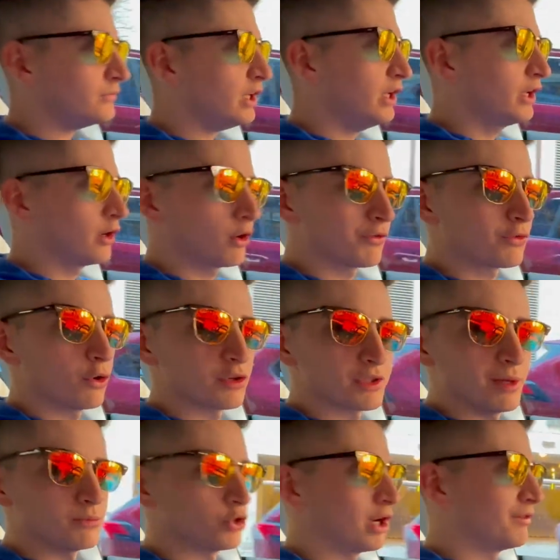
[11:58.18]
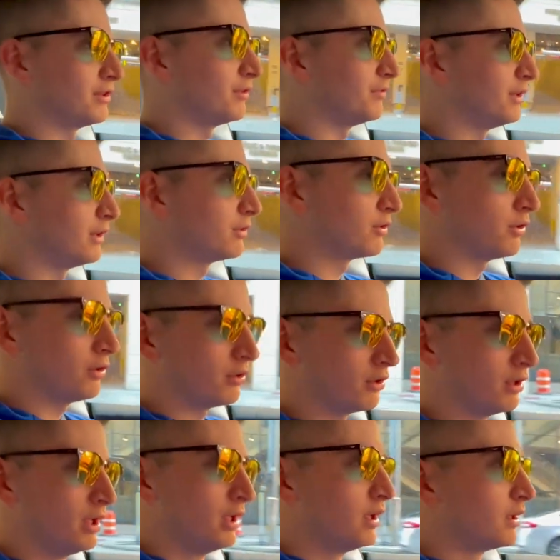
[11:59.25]
here, of course, I'm driving the vehicle.
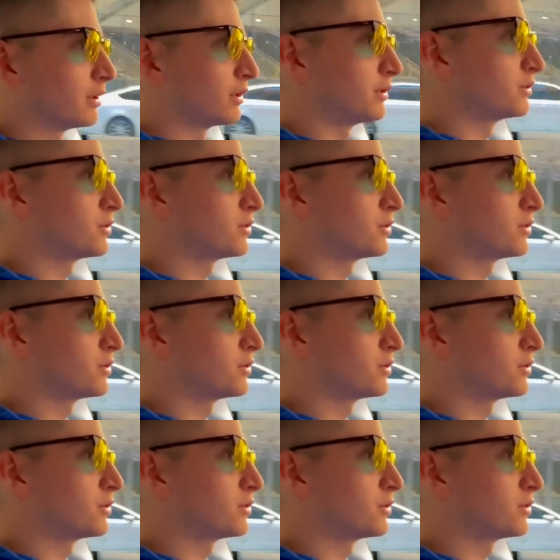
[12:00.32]
I'm gonna